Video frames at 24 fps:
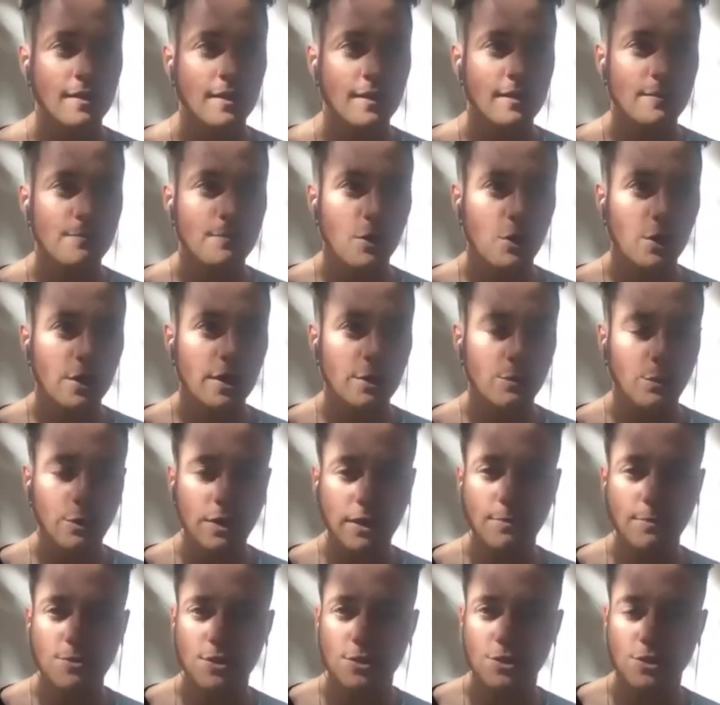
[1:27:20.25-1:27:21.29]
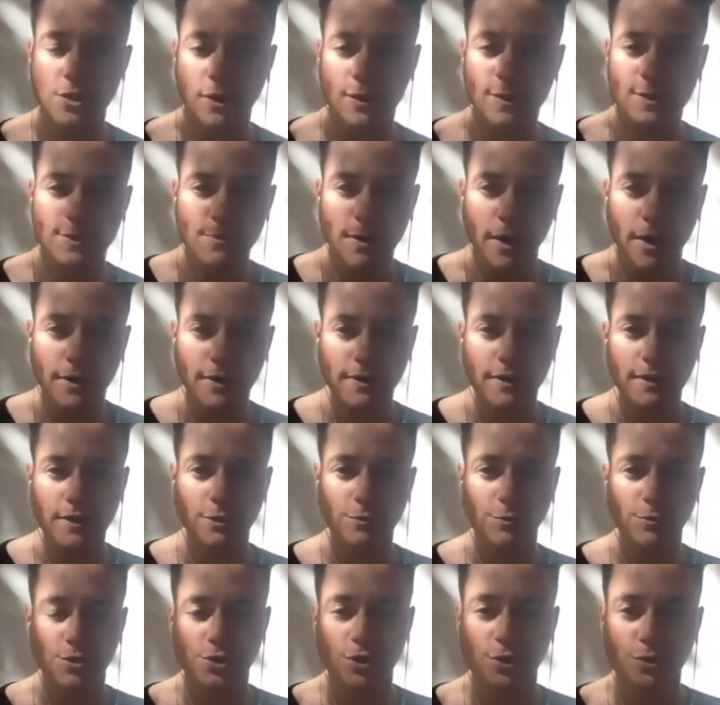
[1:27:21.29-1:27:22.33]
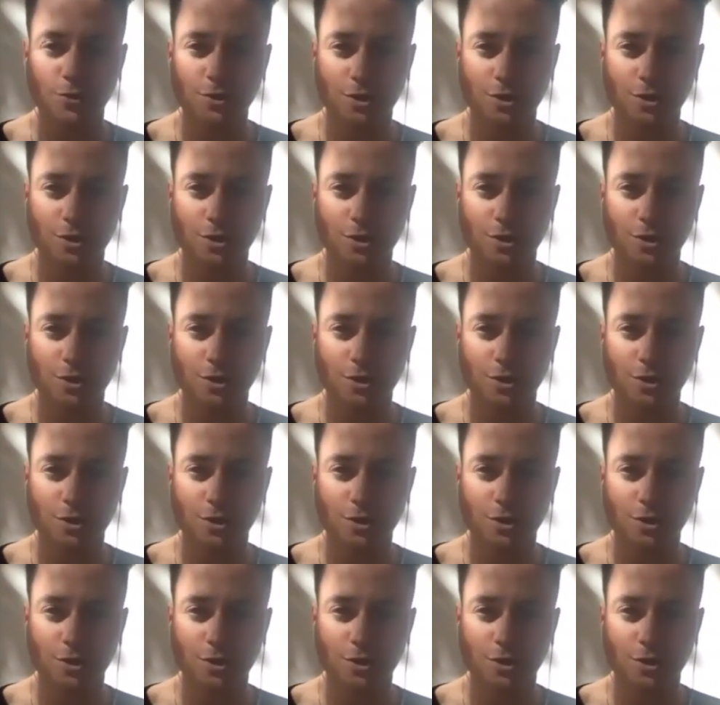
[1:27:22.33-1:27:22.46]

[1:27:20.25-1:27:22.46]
Marianne Williamson talks about it in A Return